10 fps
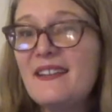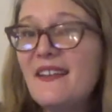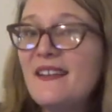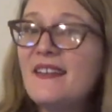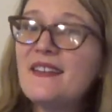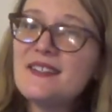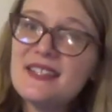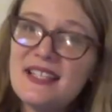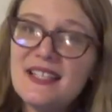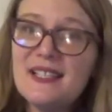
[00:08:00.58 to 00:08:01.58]
get all
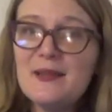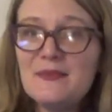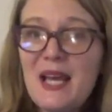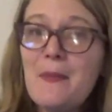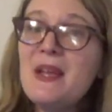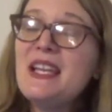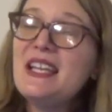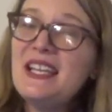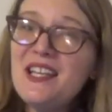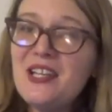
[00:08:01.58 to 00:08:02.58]
steamed up,
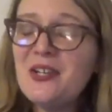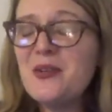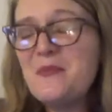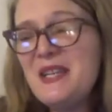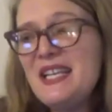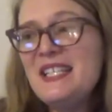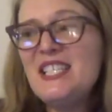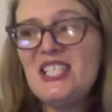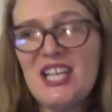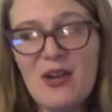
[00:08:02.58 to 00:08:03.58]
hear me
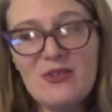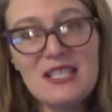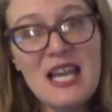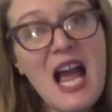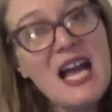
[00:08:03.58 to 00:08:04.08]
shout.